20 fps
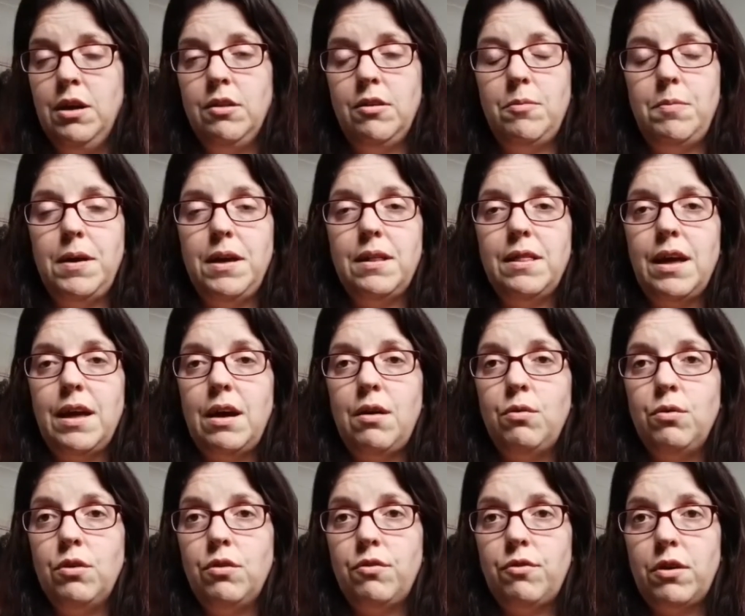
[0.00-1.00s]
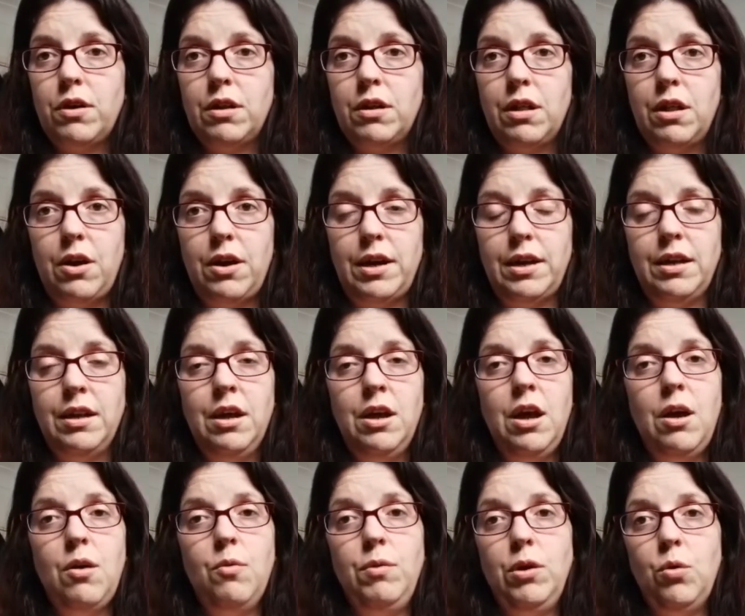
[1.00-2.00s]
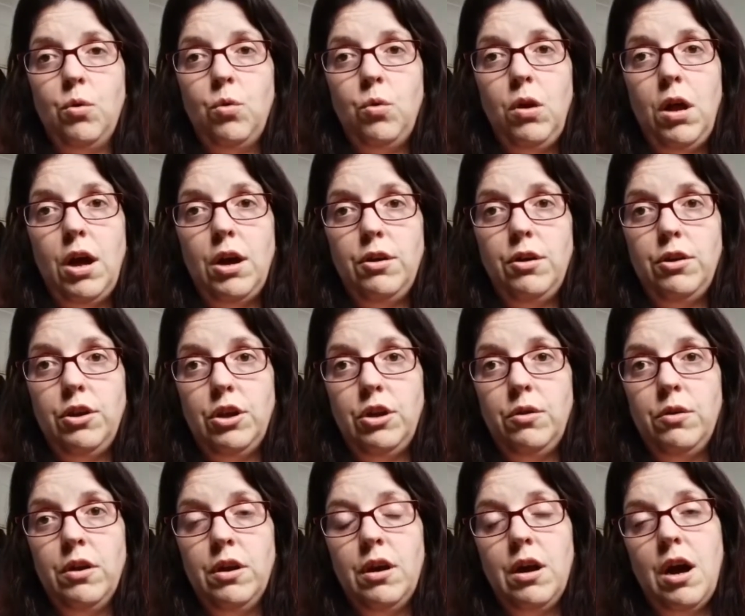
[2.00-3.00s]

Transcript: To be there on the front line, we all owe you